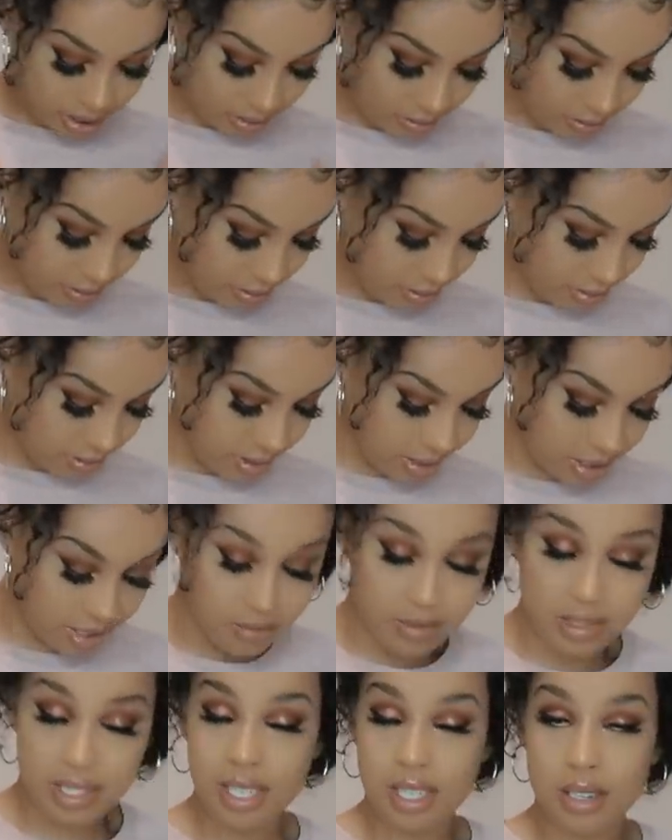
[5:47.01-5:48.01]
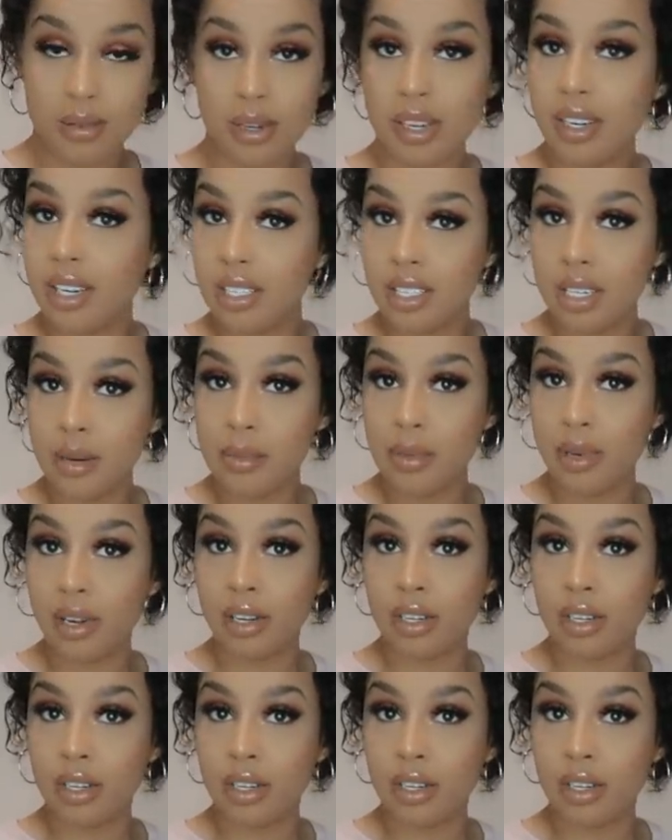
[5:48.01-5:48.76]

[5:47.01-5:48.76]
it's almost like you're wearing a jumper,